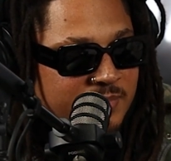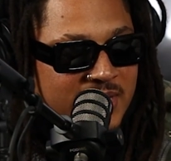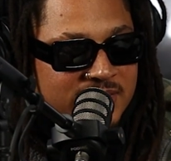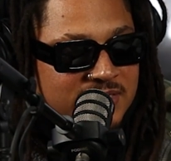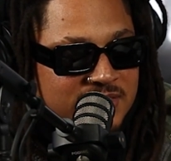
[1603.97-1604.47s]
The
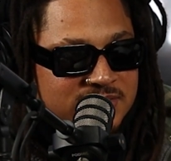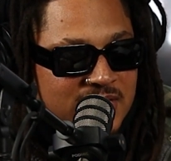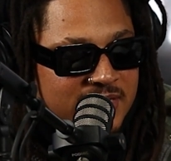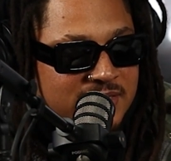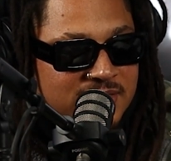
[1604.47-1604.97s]
man does
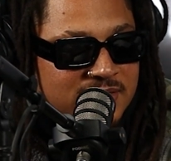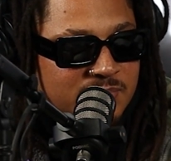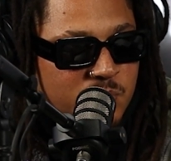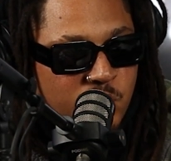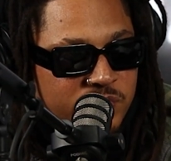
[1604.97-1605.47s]
like
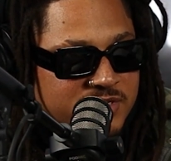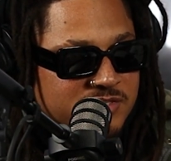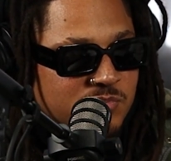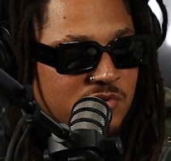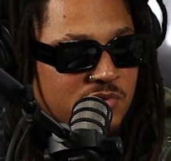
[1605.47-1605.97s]

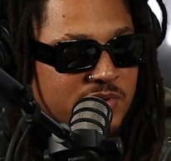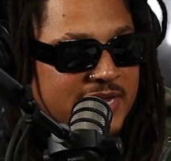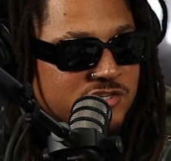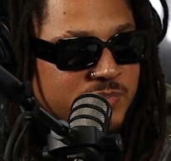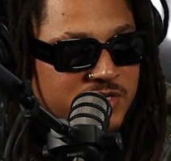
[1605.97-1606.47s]
movies, bro,
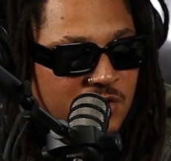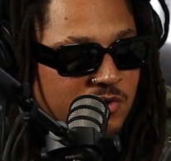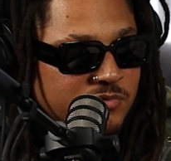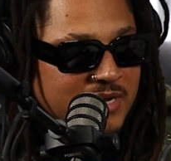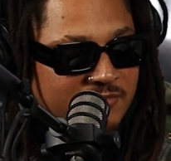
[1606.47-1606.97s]

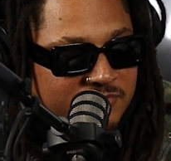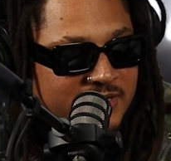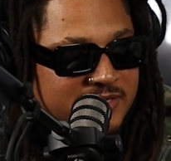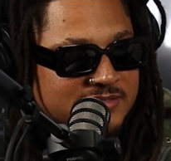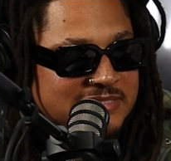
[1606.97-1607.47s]
HBO,
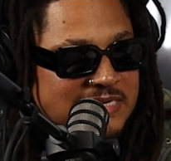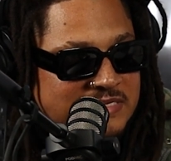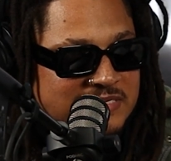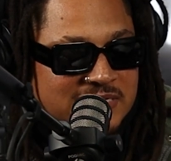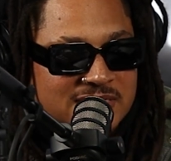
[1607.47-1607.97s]
Netflix,
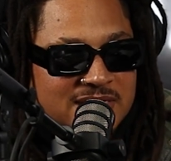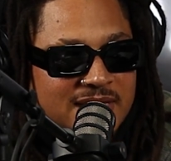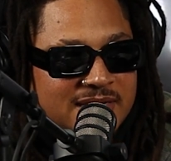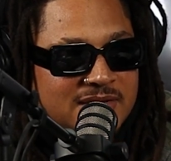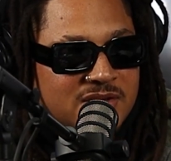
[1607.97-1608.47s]
Disney.
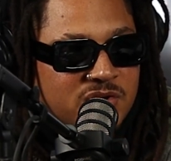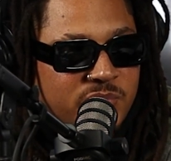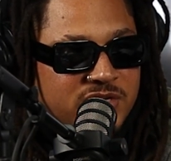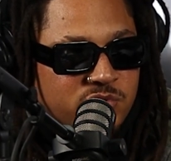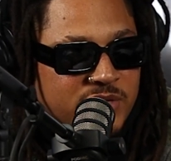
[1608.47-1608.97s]
Like,
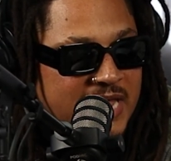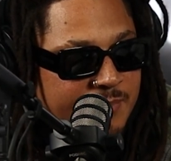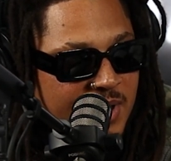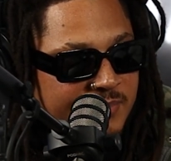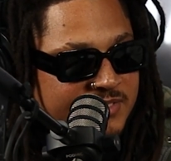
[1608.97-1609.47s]
we do
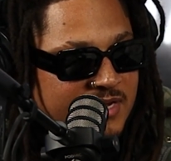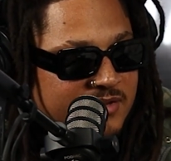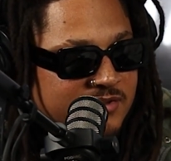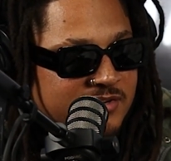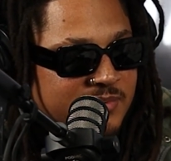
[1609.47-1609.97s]
K-pop
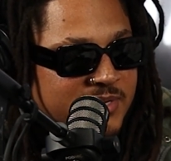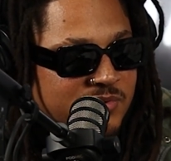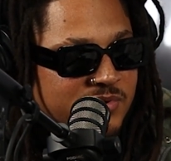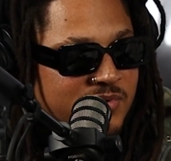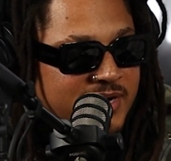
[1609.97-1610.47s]
together. You know what I
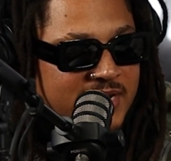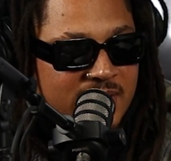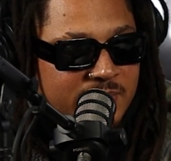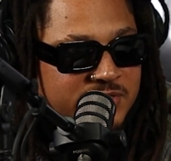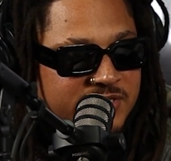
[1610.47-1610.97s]
mean? We write
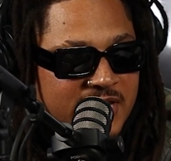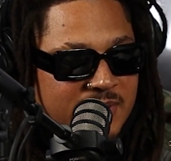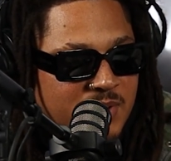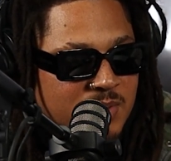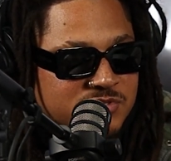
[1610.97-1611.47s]
a bunch of
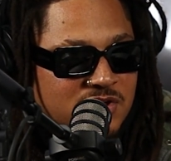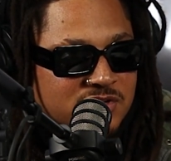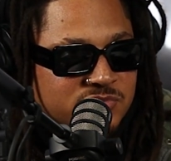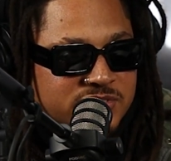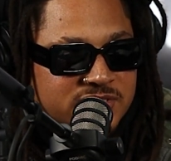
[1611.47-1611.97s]
K-pop
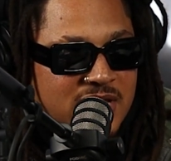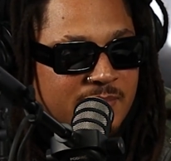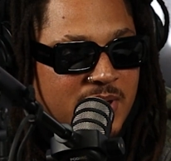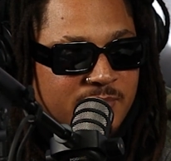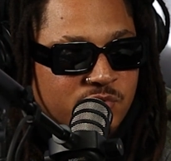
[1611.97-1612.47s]
songs, which is
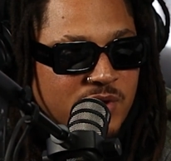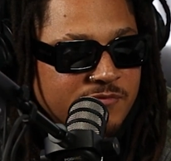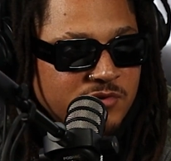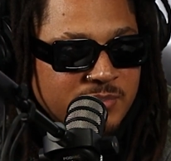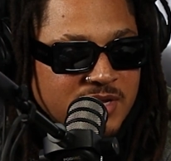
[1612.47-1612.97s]
I'm
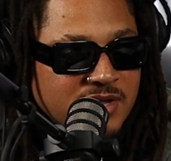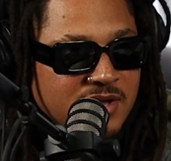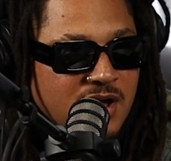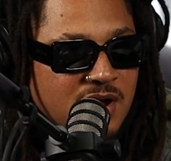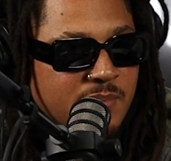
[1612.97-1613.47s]
grateful to be
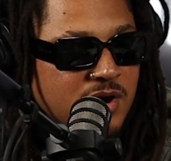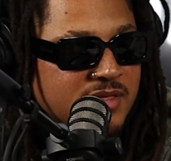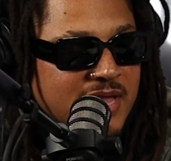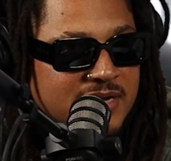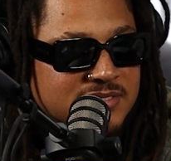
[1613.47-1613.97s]
a part
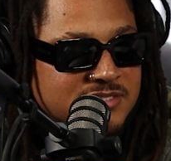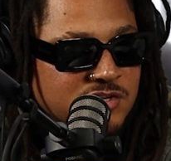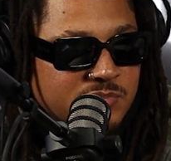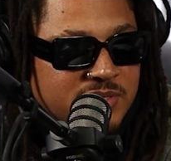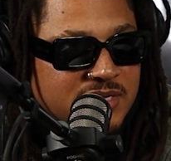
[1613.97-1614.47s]
of that, to
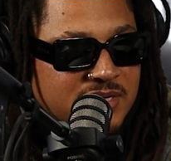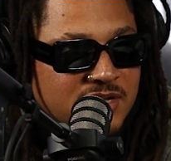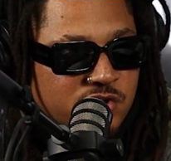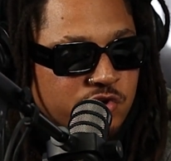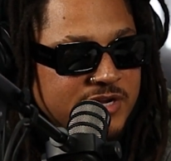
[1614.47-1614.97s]
still be
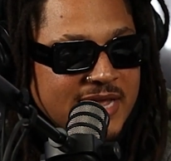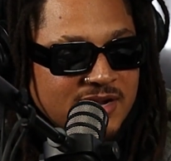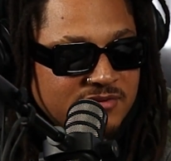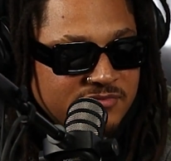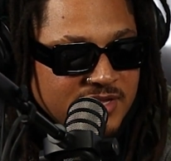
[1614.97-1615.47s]

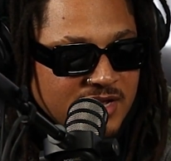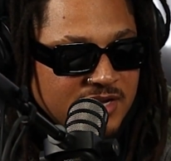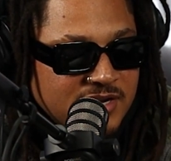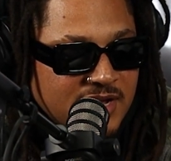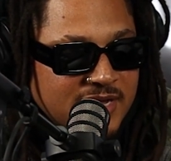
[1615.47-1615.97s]
creative
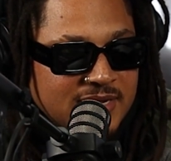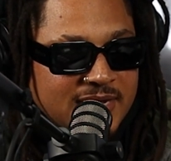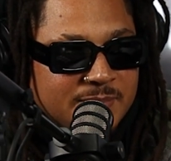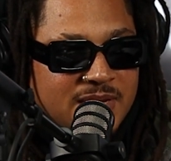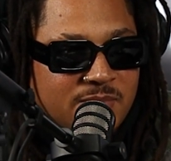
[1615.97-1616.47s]
and
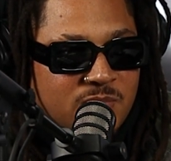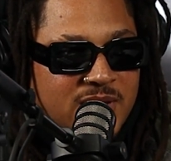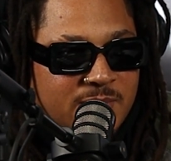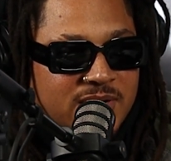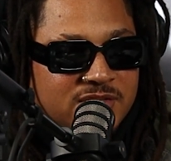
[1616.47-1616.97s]
like be able to
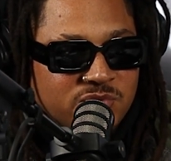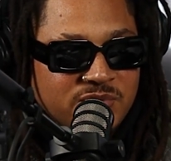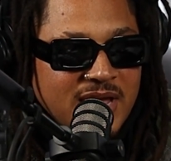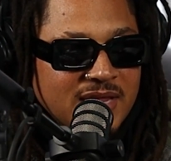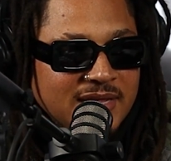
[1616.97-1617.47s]
make money through
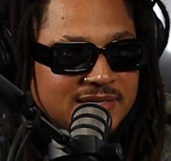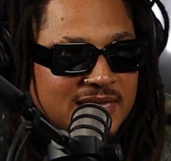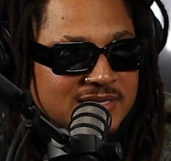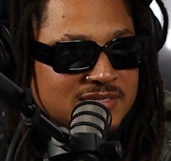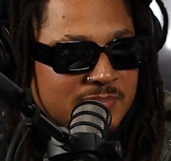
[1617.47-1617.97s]
that. Like,
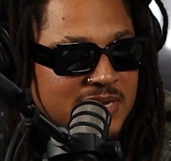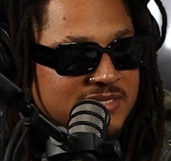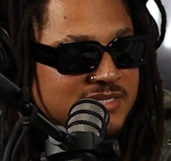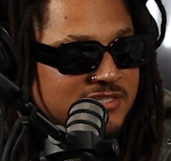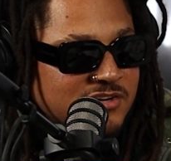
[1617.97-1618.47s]
that's a
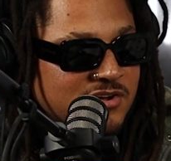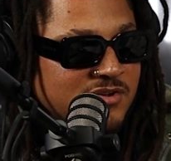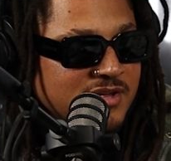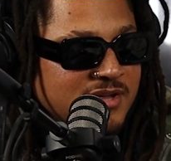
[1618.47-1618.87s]
blessing, you know.